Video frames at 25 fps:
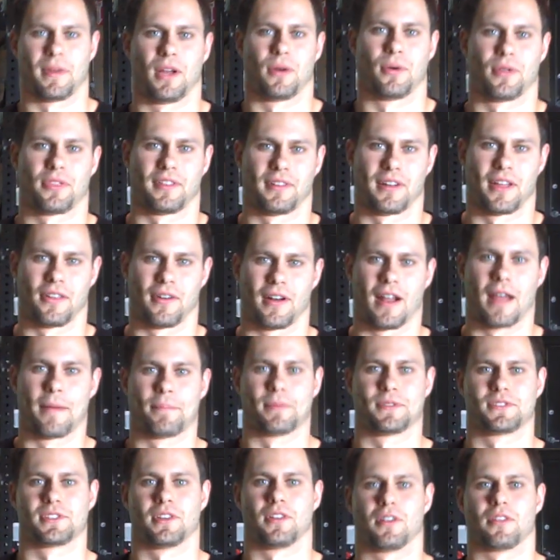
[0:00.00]
here with another
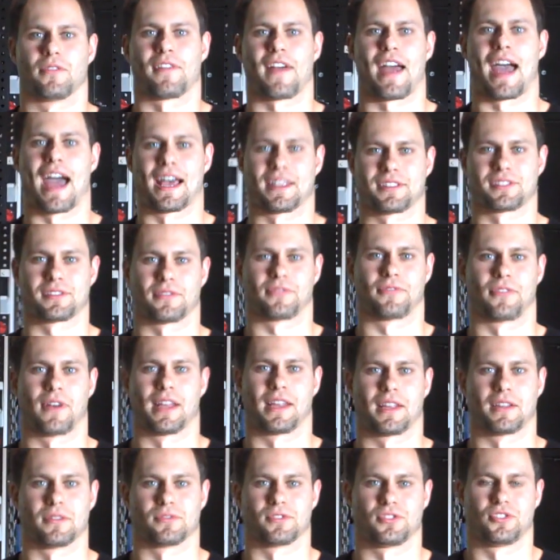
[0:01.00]
episode of Ask
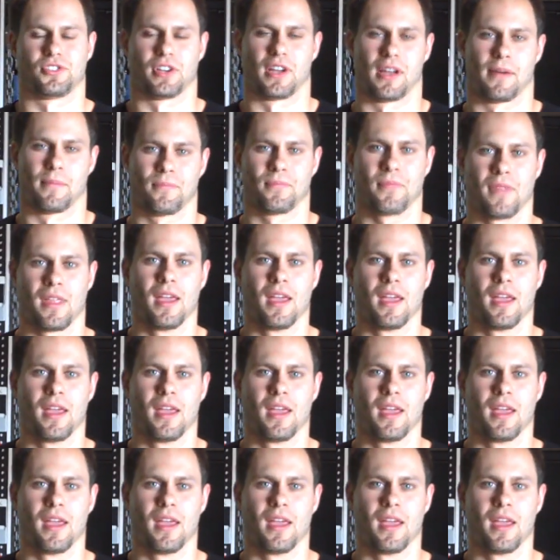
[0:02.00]
DeFranco's Gym.